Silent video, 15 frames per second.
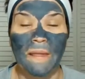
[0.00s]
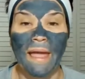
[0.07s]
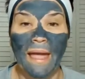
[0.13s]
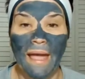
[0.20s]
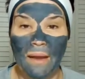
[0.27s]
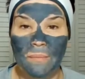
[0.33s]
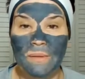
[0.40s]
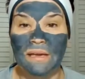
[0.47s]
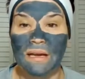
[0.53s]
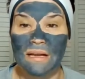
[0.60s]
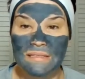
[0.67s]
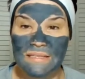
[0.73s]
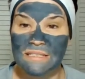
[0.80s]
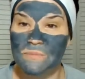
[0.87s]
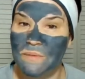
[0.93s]
And
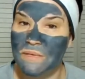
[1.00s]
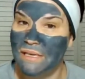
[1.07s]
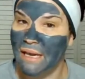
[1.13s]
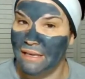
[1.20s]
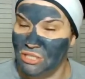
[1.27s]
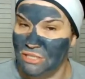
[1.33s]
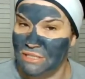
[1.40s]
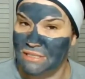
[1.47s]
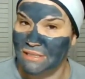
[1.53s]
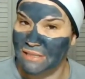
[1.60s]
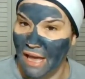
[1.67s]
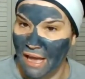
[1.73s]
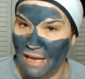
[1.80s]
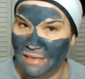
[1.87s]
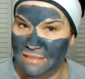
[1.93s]
because its pH is
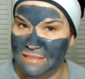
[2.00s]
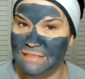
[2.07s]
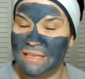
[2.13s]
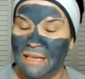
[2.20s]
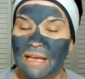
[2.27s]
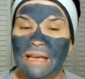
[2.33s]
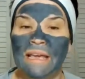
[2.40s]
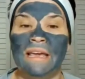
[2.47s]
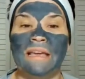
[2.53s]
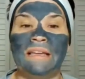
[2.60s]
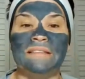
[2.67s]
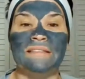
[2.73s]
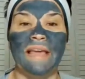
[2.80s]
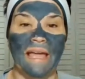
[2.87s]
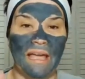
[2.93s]
less,
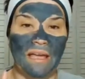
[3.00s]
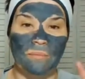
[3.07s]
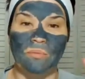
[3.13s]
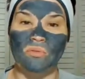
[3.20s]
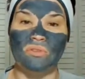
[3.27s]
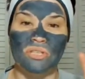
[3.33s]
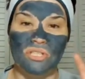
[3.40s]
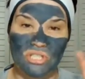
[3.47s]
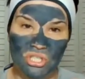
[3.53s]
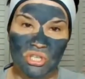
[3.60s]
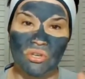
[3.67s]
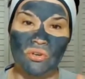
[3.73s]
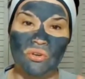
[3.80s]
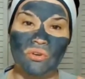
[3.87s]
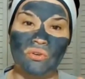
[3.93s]
it's able
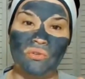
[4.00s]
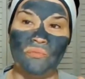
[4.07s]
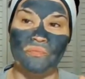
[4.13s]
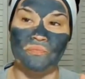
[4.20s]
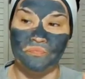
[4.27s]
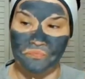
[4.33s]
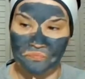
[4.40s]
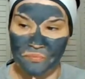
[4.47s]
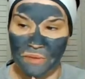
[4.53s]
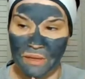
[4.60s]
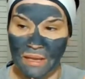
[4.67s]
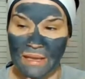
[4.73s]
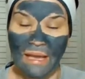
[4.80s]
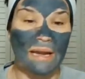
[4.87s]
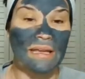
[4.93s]
to
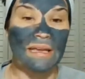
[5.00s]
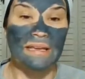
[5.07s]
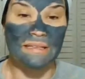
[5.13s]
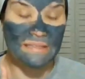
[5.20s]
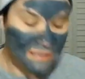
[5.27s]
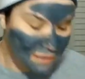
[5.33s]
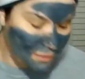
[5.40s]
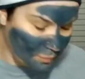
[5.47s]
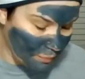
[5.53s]
get into the